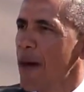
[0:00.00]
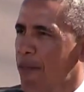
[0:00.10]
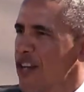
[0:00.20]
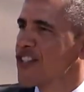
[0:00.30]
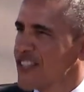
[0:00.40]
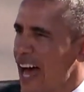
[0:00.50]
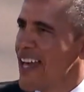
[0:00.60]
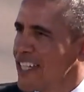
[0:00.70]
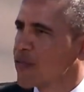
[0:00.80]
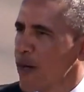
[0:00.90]
Bush
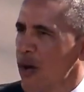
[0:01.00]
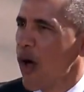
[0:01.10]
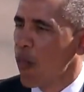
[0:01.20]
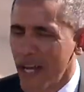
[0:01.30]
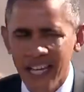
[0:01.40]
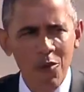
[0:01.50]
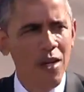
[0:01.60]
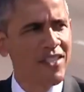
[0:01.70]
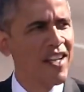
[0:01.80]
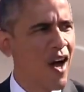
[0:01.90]
signed its renewal when he
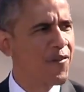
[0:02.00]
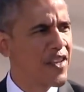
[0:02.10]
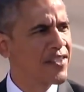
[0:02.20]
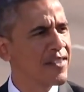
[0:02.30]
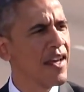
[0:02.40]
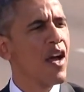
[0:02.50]
was in office.